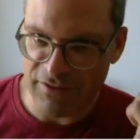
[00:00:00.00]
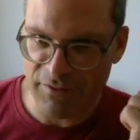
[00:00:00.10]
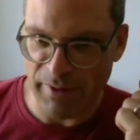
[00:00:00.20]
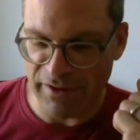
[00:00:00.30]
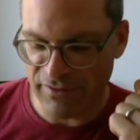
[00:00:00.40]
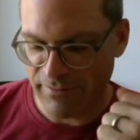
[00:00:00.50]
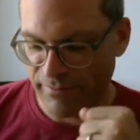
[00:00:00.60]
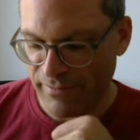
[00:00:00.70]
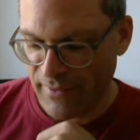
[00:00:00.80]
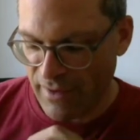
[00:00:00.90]
space.
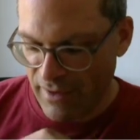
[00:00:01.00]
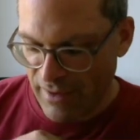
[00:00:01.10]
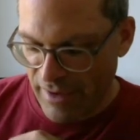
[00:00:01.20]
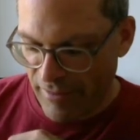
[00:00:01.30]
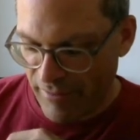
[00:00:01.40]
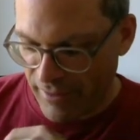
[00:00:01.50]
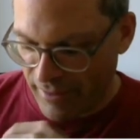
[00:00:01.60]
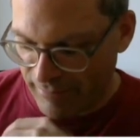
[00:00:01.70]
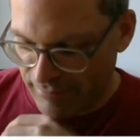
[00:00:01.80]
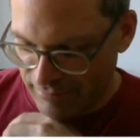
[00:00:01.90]

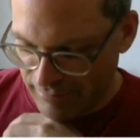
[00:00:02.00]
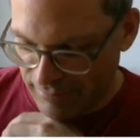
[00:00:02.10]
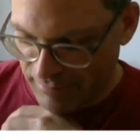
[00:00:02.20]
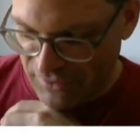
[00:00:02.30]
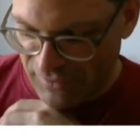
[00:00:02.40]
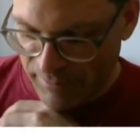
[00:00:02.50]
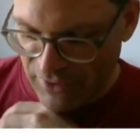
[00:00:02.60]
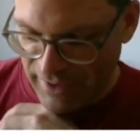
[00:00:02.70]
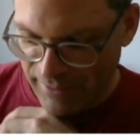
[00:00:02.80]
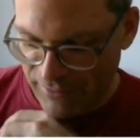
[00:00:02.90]
But
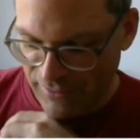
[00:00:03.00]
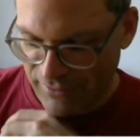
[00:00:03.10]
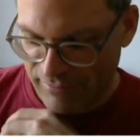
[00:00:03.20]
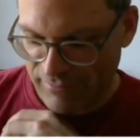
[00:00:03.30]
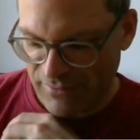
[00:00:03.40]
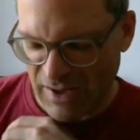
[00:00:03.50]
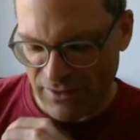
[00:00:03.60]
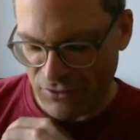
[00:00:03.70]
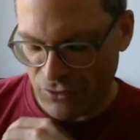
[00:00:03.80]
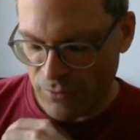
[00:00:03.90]
sometimes that
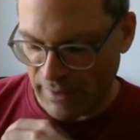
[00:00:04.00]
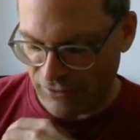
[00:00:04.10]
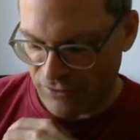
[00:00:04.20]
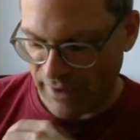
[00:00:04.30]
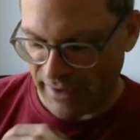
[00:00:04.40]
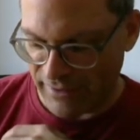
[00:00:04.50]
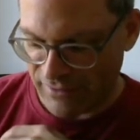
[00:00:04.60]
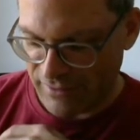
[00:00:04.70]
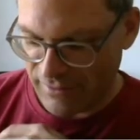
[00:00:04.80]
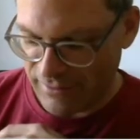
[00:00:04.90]
is too much to
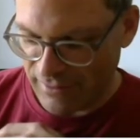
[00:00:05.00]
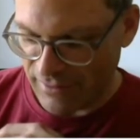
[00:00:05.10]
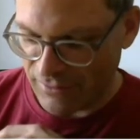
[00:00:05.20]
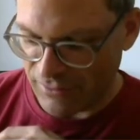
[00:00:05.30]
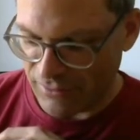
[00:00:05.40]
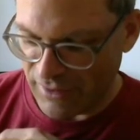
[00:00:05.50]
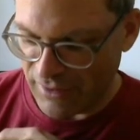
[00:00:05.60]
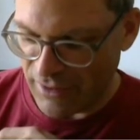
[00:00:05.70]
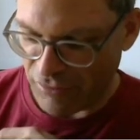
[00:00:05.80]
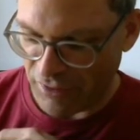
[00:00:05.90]
ask. So
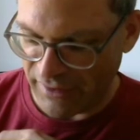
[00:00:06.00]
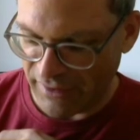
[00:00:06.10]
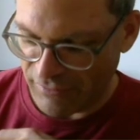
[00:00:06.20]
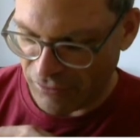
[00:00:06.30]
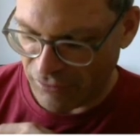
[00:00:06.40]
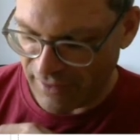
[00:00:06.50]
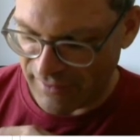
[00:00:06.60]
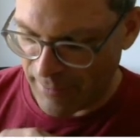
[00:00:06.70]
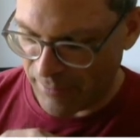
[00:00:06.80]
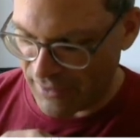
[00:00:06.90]
here, for
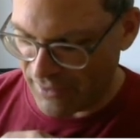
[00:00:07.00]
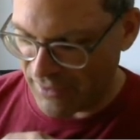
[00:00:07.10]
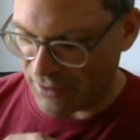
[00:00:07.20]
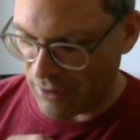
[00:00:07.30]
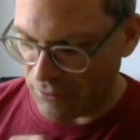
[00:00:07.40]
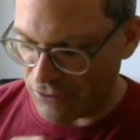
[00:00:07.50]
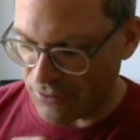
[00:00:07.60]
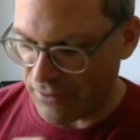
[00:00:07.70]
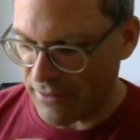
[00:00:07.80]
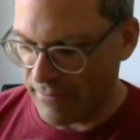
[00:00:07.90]
example, in the ground
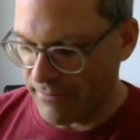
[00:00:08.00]
truth,